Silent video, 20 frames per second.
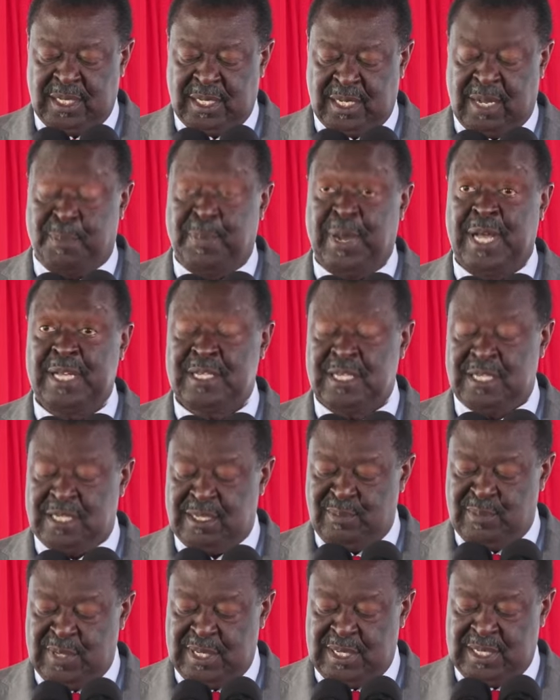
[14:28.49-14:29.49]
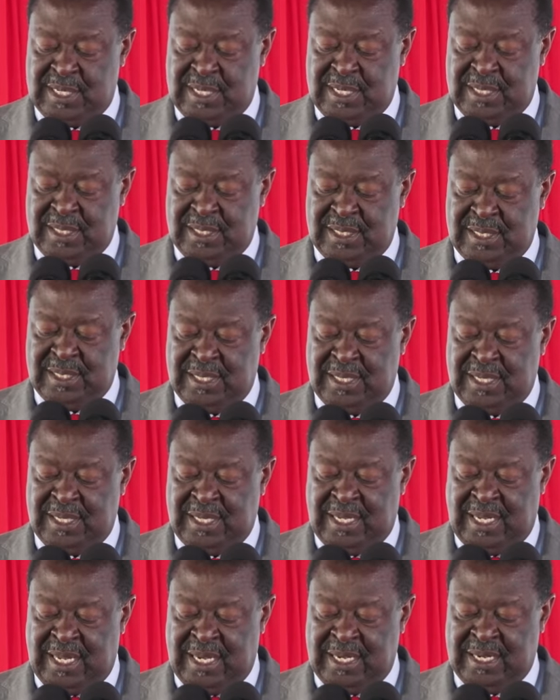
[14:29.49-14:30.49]
capacity building,
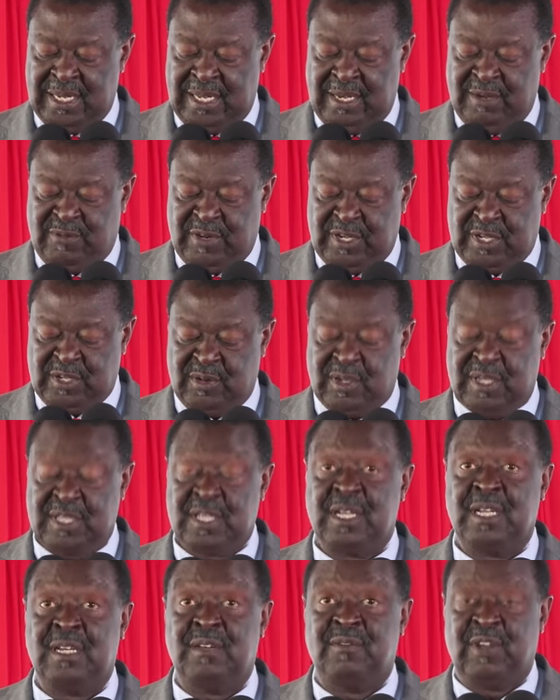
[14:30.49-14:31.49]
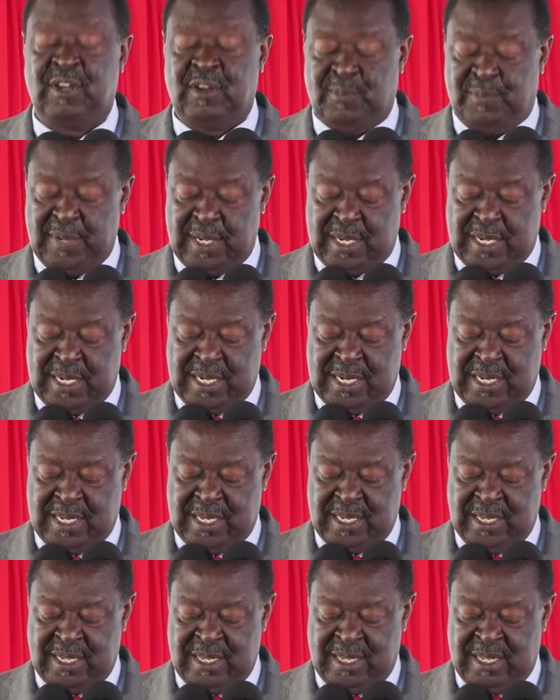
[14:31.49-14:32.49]
and infrastructure development.
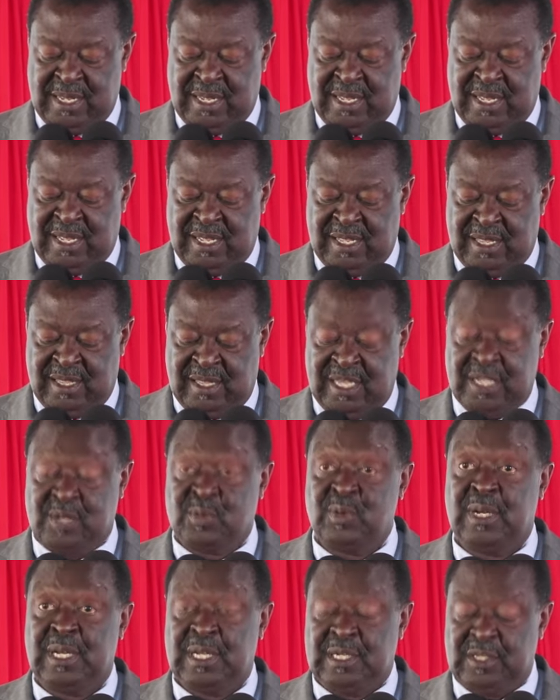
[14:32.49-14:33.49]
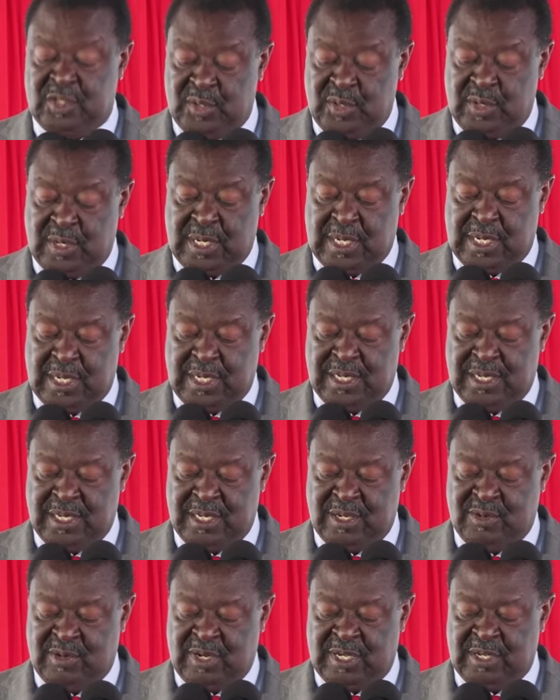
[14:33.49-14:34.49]
This will ensure
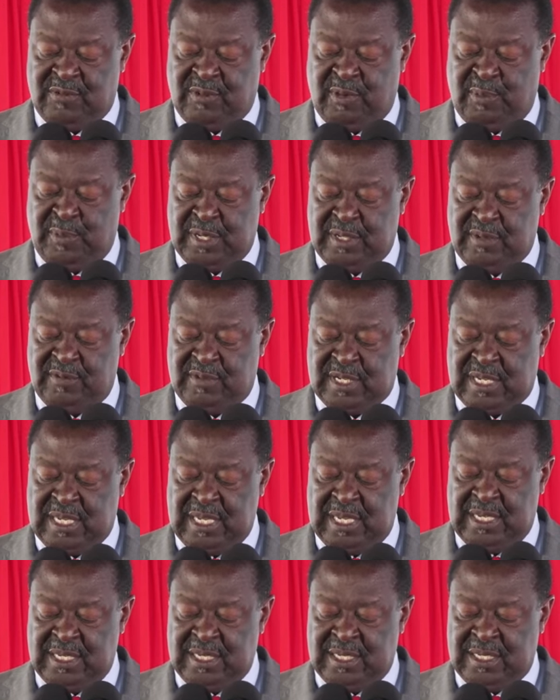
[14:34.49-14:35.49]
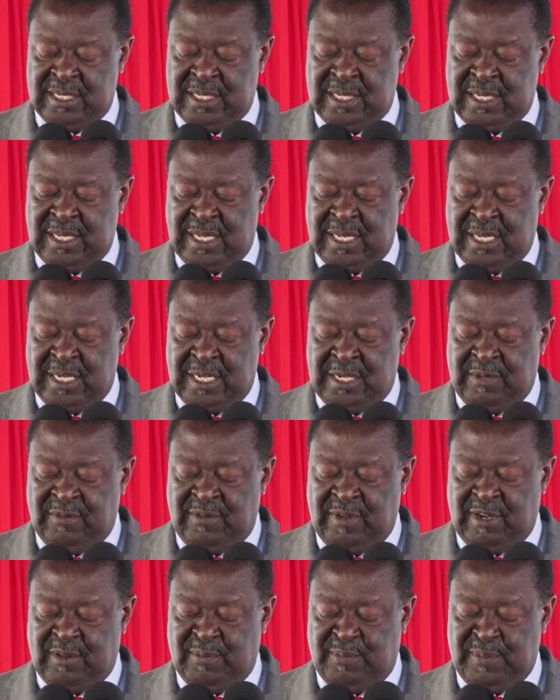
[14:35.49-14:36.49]
transformative skills
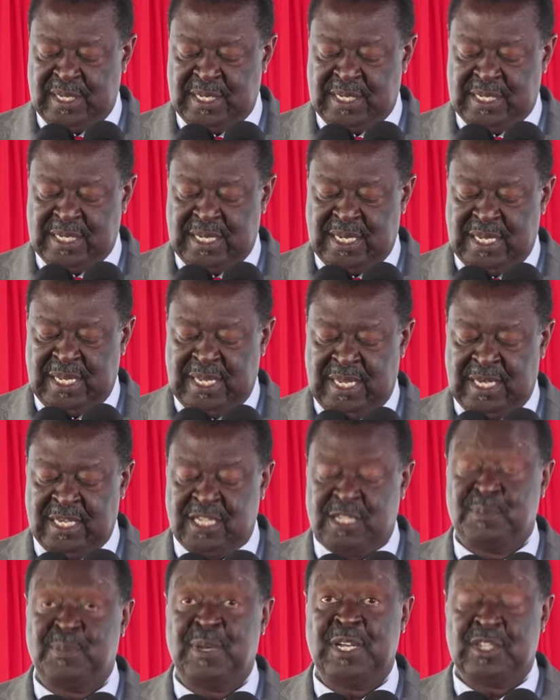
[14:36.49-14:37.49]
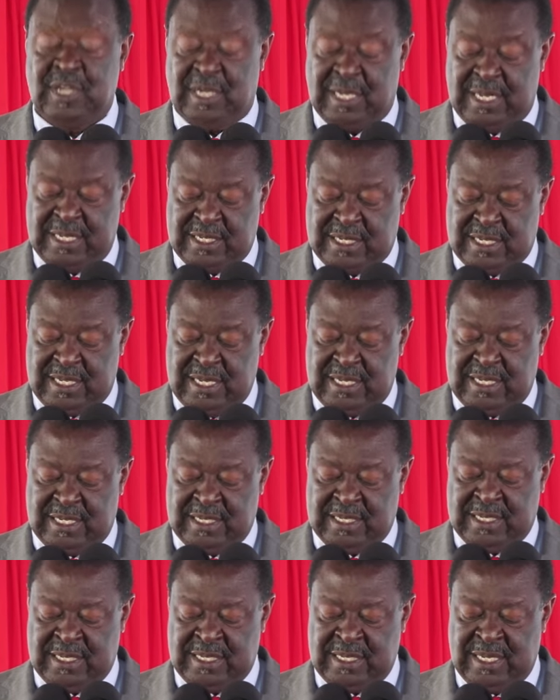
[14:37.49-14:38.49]
development in specialized
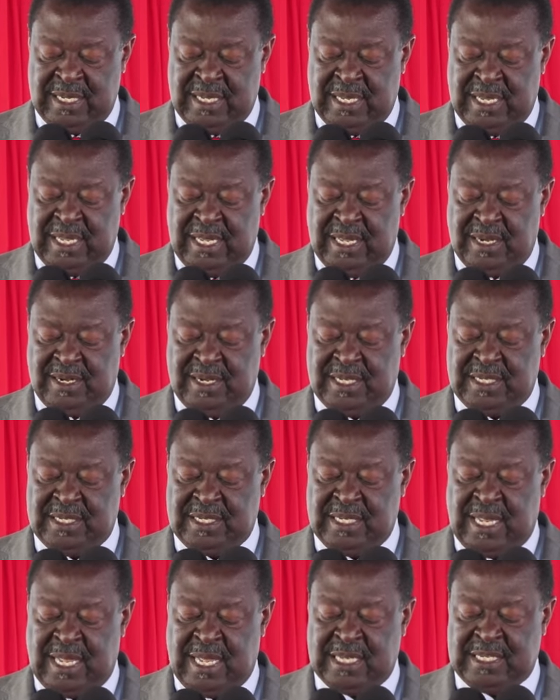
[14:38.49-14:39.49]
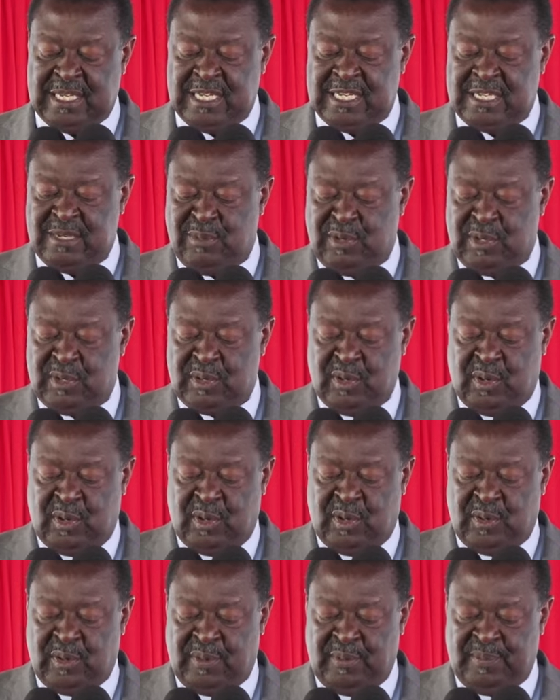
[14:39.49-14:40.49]
skills areas are accessible to
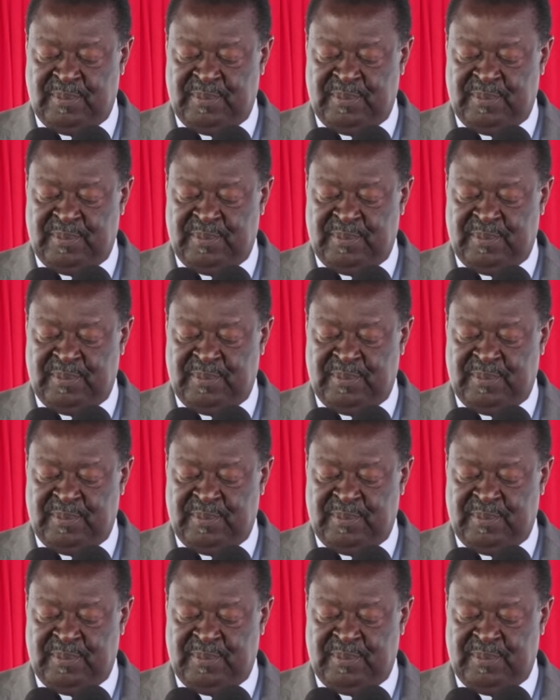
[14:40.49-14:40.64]
all.